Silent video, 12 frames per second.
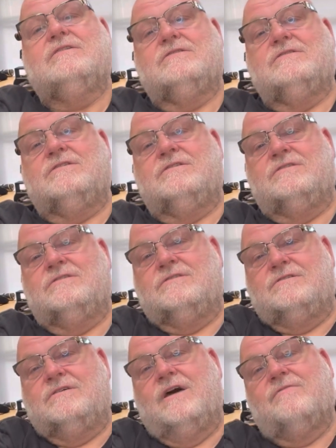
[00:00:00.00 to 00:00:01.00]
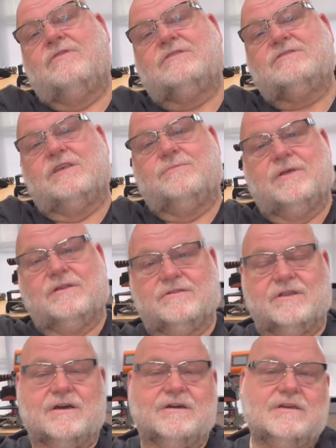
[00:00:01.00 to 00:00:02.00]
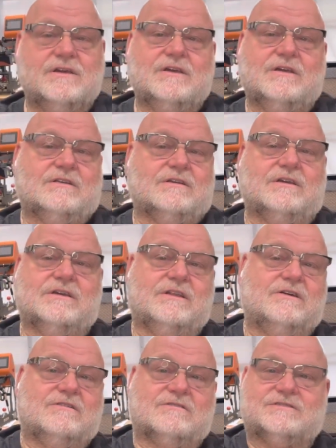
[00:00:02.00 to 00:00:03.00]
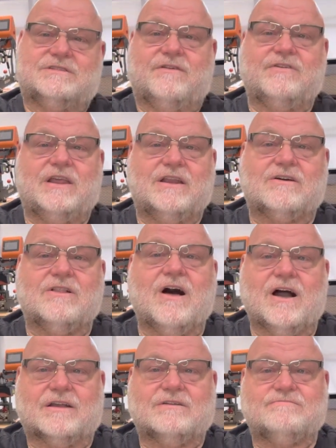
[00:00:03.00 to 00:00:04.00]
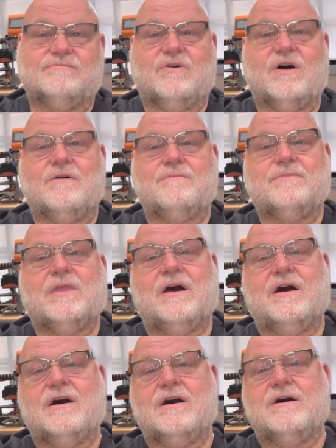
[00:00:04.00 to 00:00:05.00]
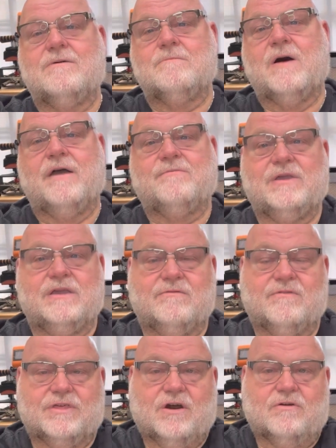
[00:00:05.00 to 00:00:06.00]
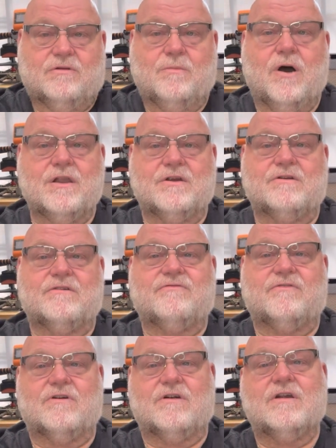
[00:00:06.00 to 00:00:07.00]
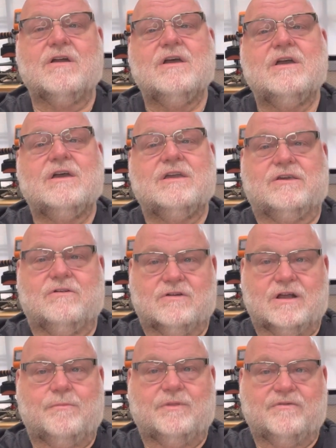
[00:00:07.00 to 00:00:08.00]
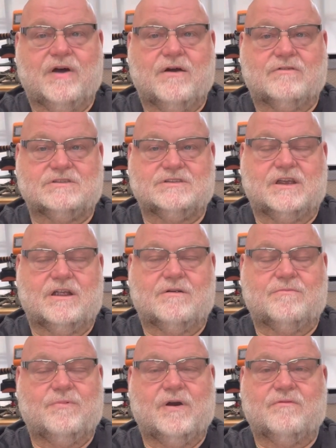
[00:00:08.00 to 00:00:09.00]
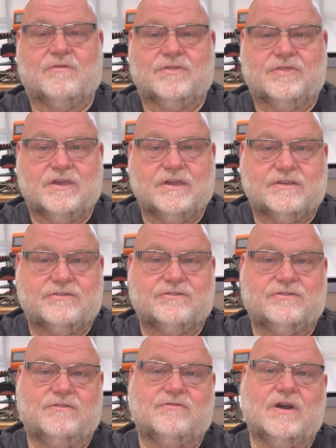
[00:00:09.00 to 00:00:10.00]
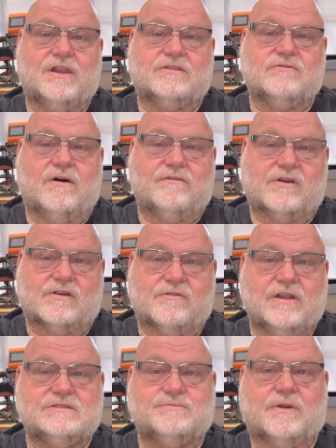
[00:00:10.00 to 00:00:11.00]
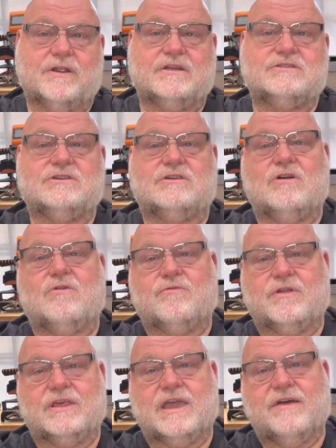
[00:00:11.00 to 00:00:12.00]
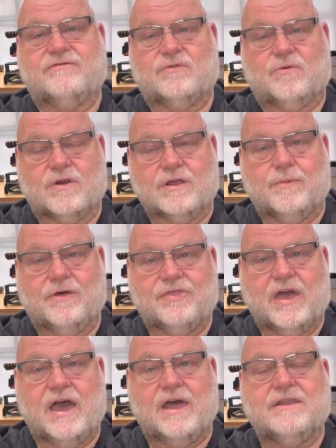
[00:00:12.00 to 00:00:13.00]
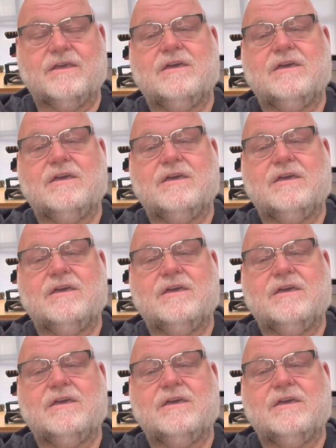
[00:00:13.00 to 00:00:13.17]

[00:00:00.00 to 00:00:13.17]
I want to sleep in 7, 8 o'clock. Well, I'd be without a monitor for a couple of hours there. But with this, you've got a 12-hour grace period, so you don't really have to worry about that.